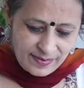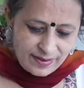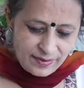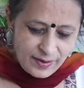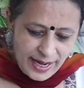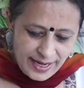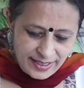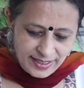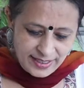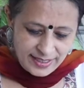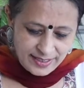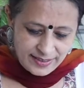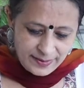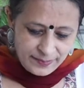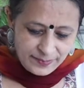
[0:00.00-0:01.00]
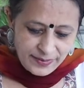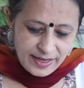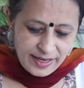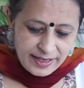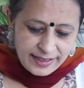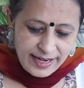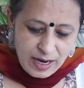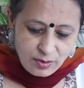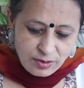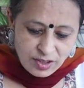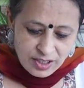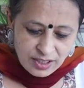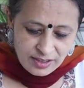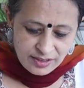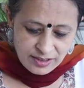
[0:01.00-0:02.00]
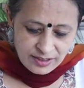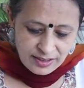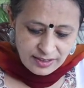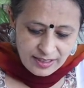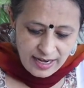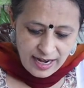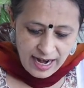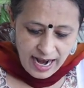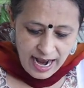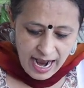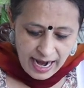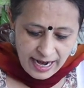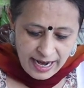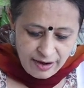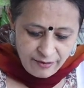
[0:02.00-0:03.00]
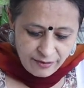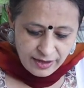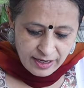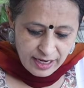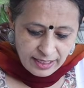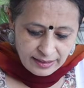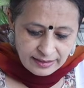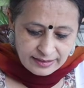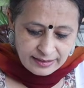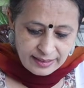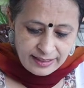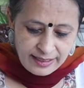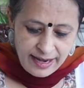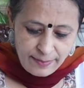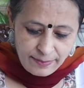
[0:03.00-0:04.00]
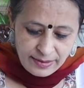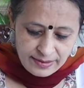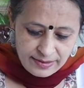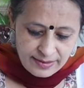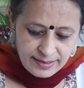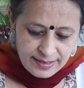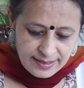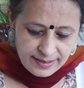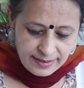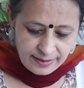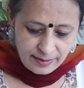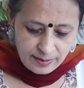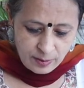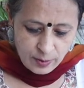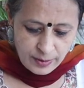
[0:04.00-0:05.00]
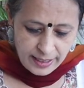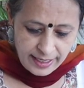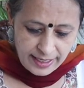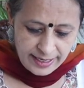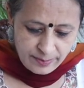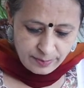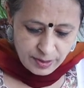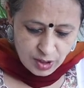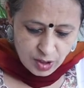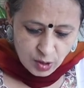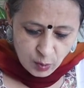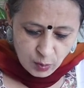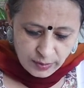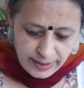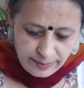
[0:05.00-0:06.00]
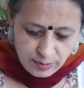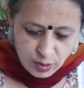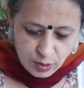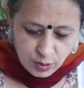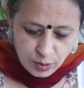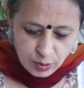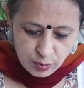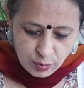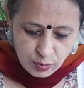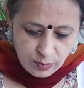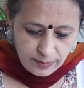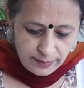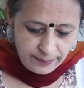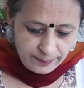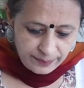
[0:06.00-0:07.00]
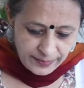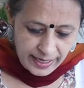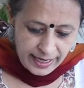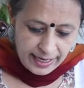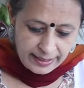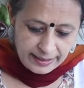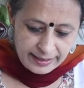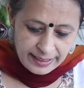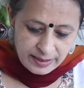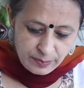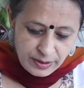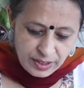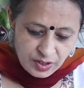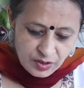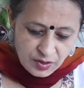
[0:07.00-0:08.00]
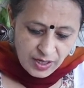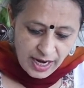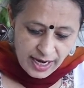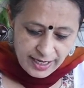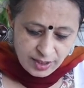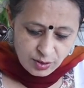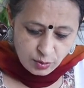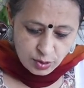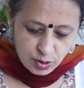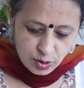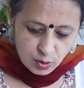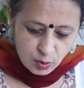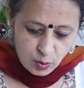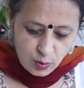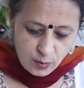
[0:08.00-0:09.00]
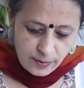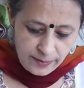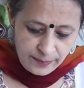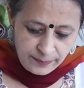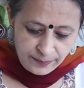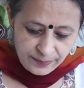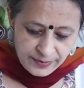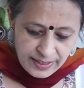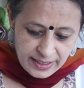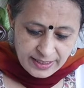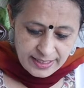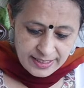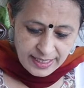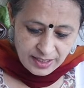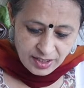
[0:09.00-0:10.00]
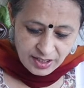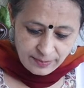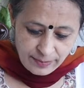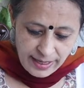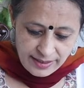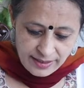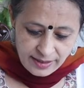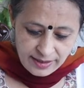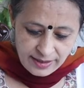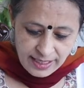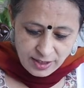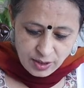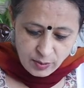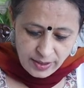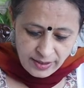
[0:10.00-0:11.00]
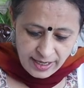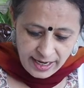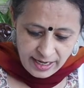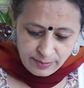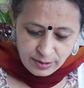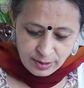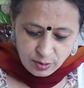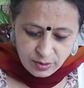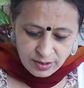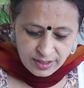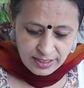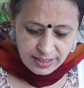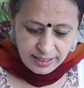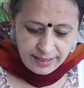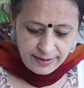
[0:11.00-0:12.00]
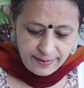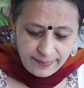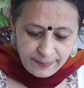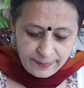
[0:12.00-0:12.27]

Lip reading: Right. Now, children, I have cut the lemons. Okay, let me show them to you. And let me try to show in such a manner that you are able to see.